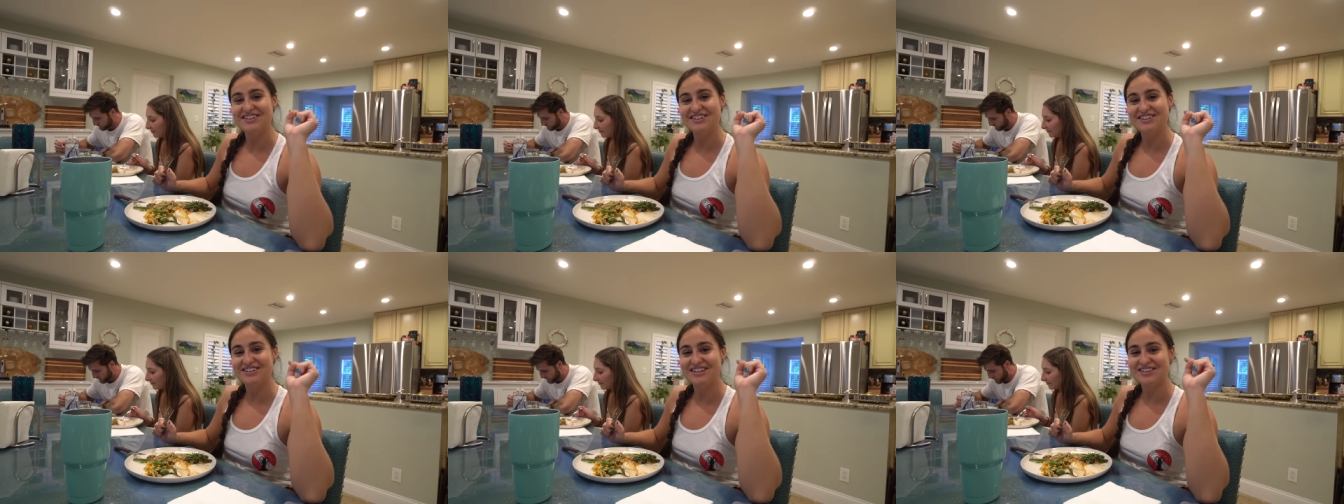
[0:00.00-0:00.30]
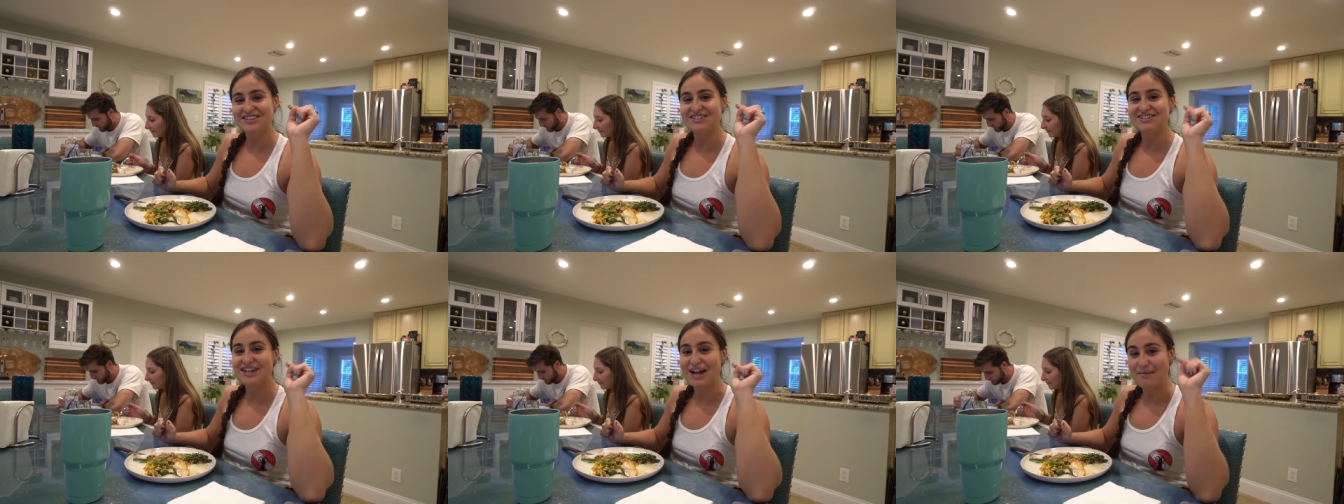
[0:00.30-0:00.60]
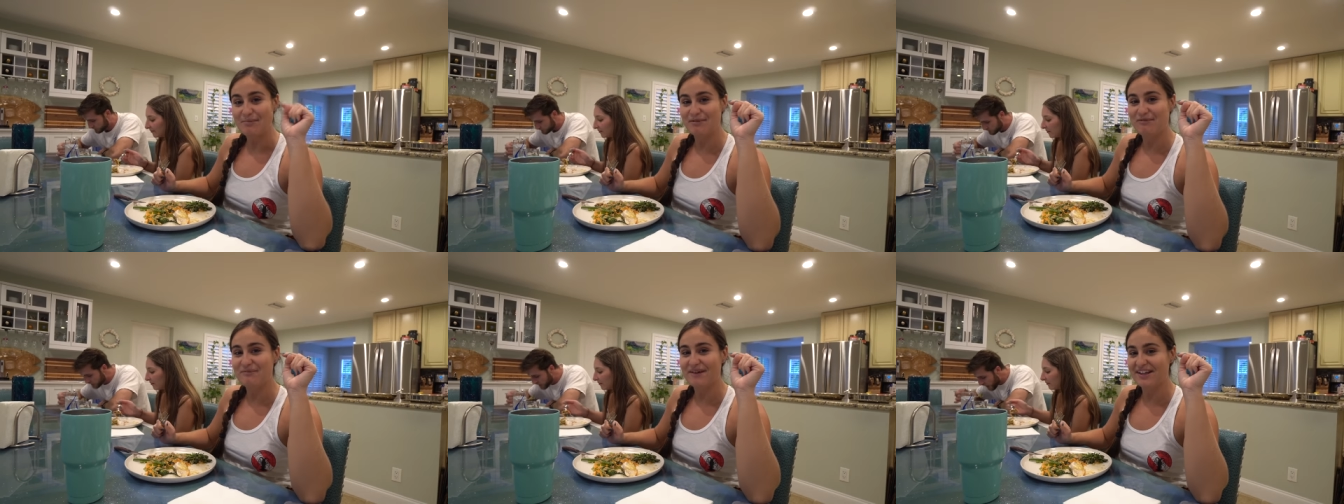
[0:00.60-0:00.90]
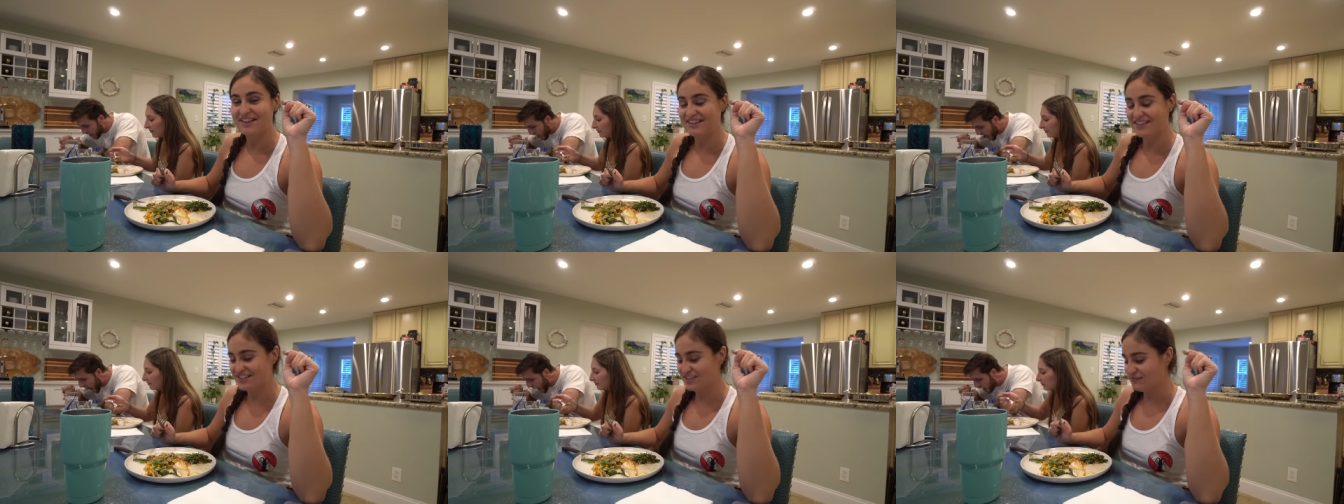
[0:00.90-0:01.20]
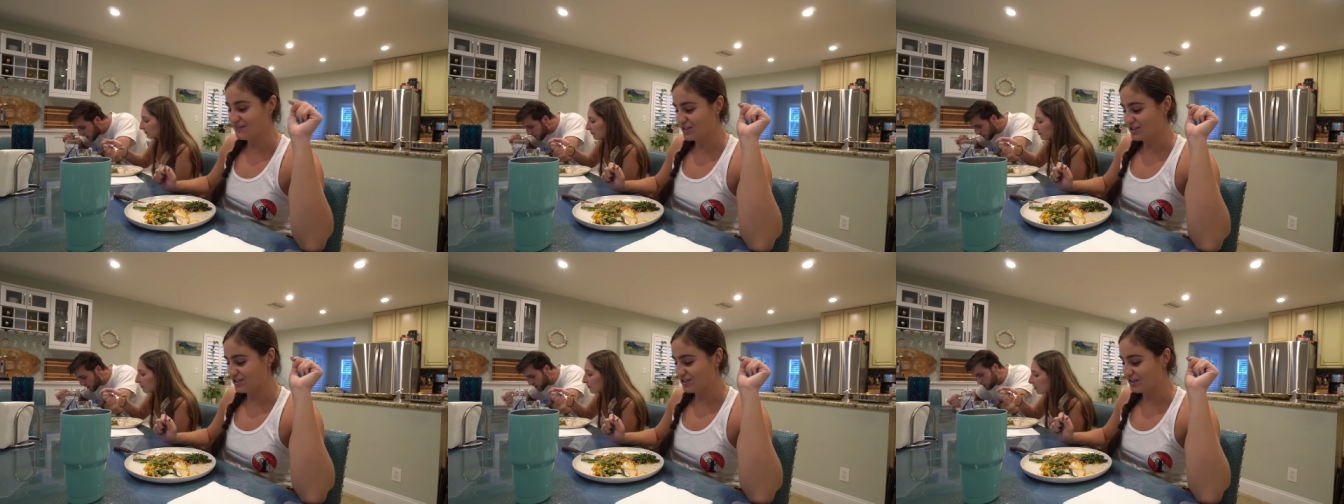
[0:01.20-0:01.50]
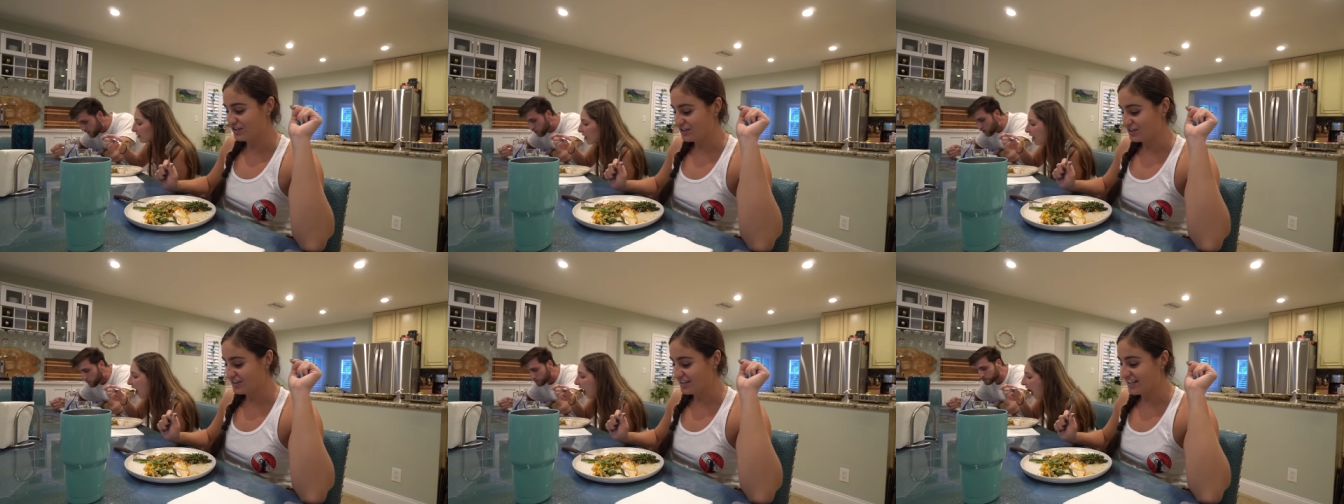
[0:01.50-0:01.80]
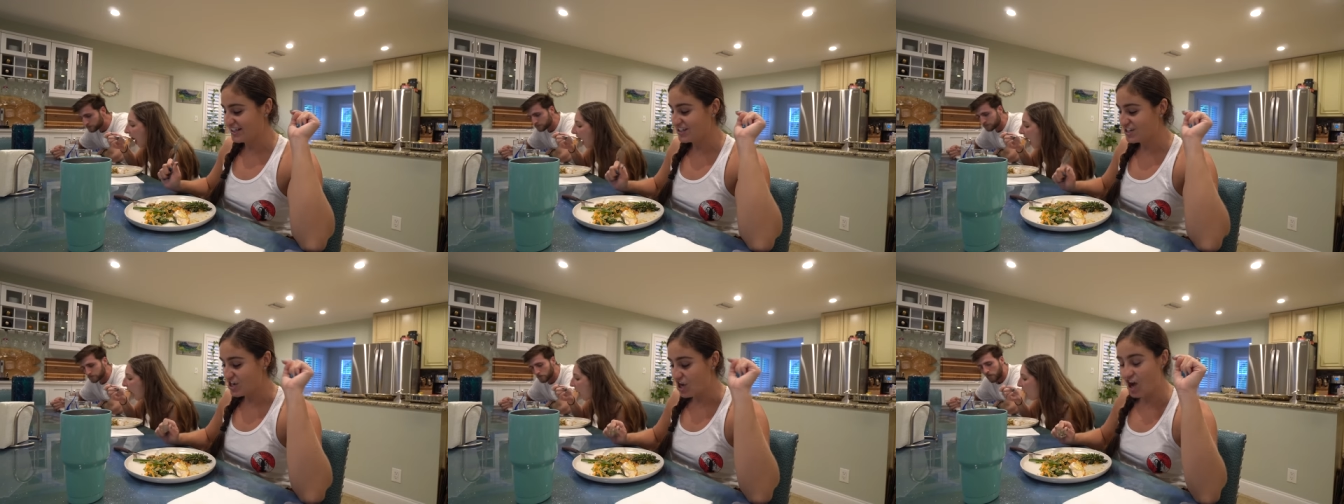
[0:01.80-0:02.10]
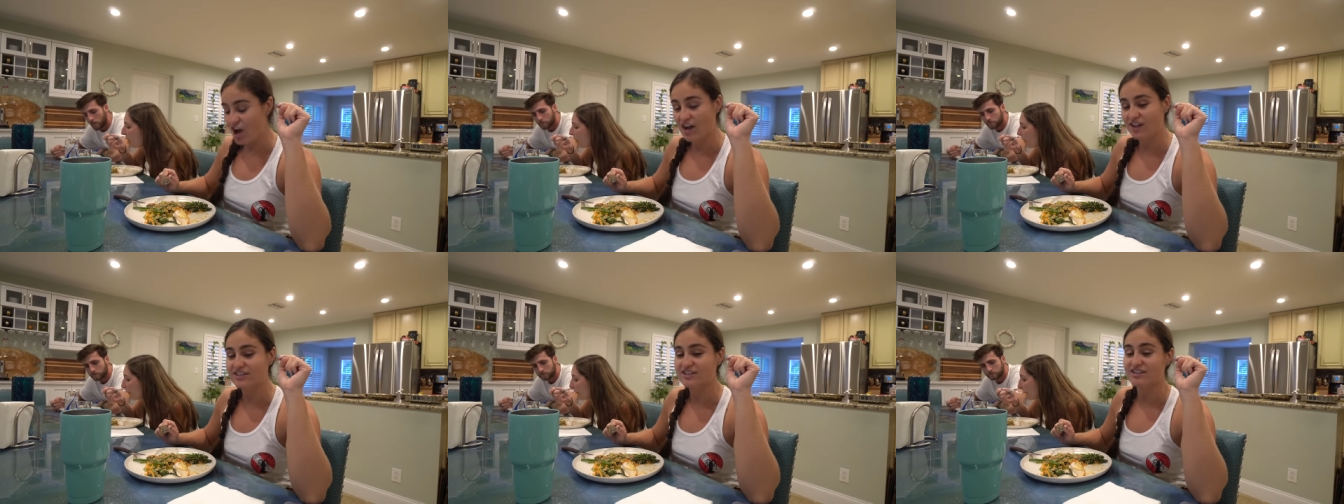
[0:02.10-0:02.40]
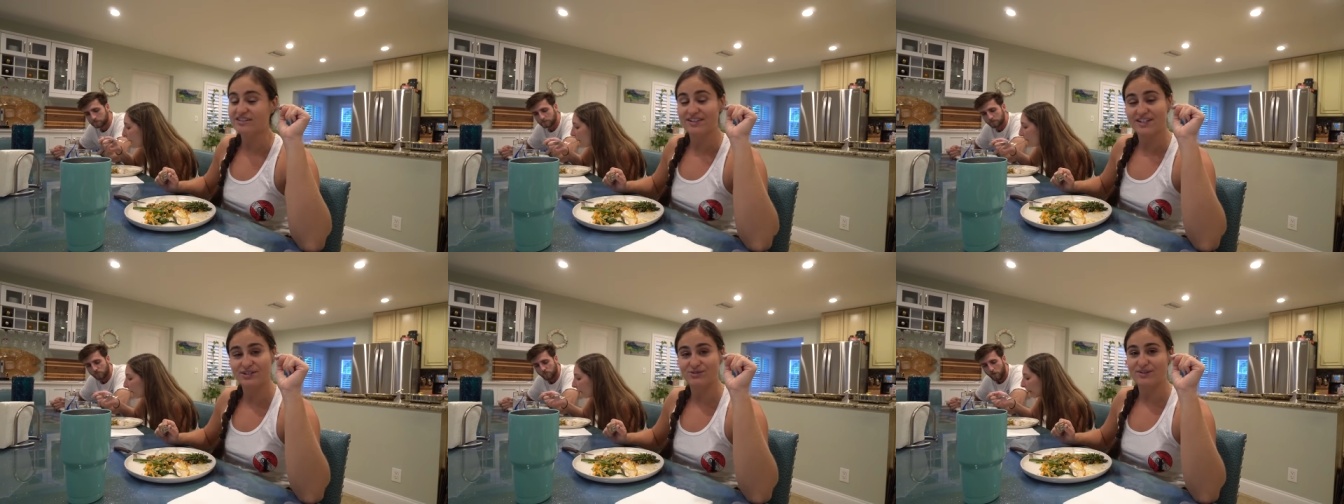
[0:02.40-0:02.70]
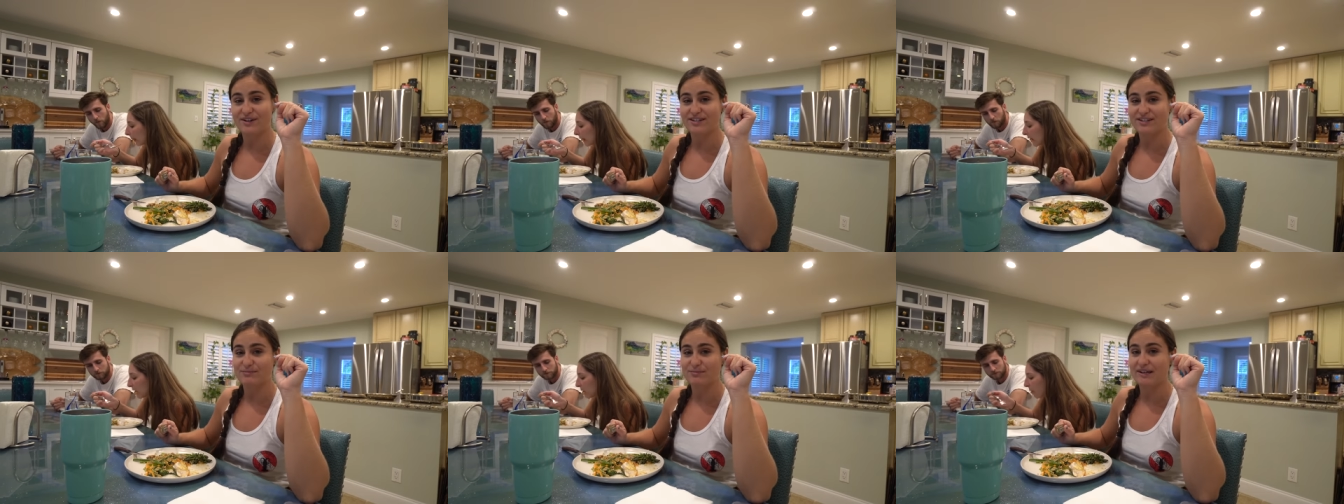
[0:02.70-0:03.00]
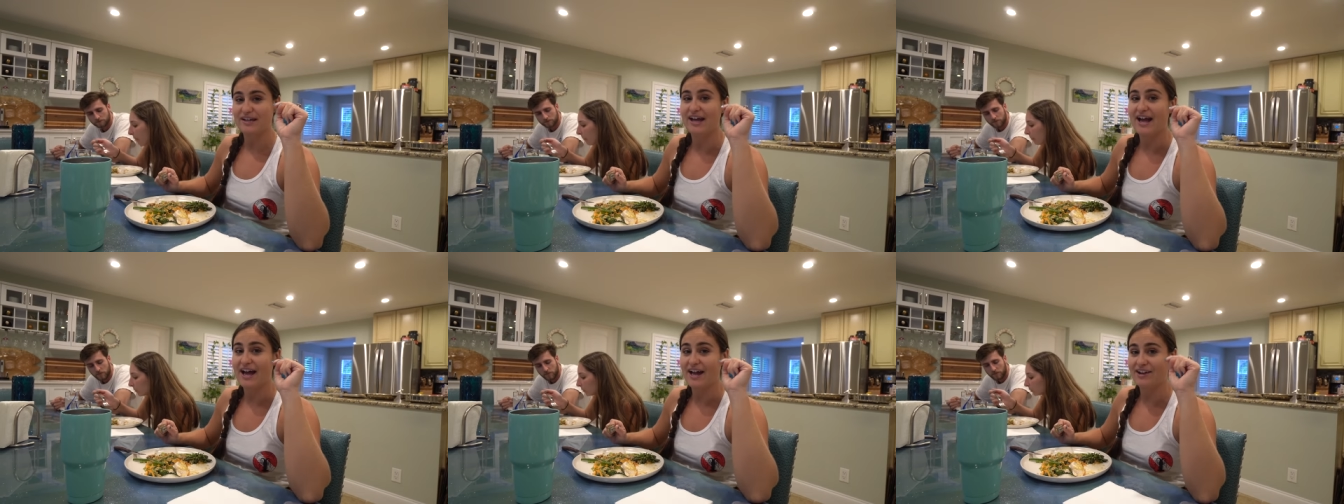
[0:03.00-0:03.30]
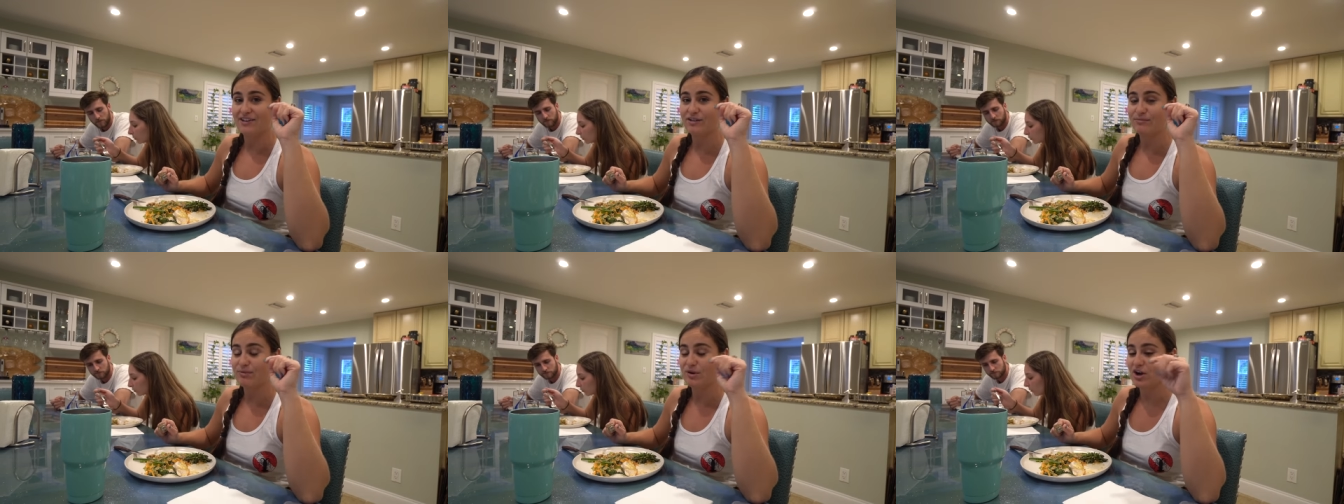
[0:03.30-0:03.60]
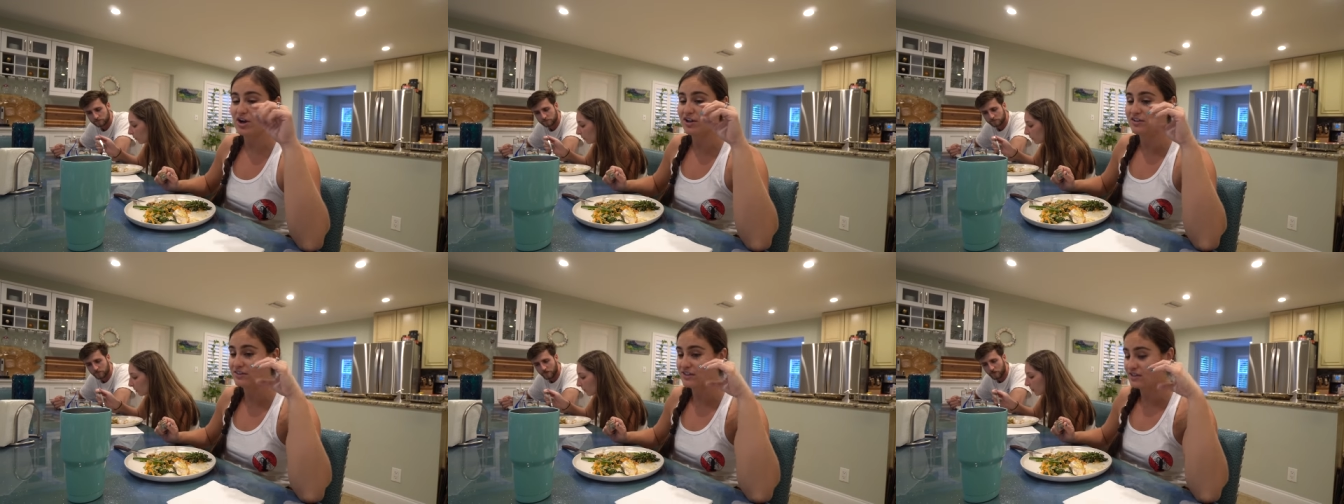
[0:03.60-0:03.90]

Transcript: This is at the top of my list. Victor literally knocked this recipe out of the park.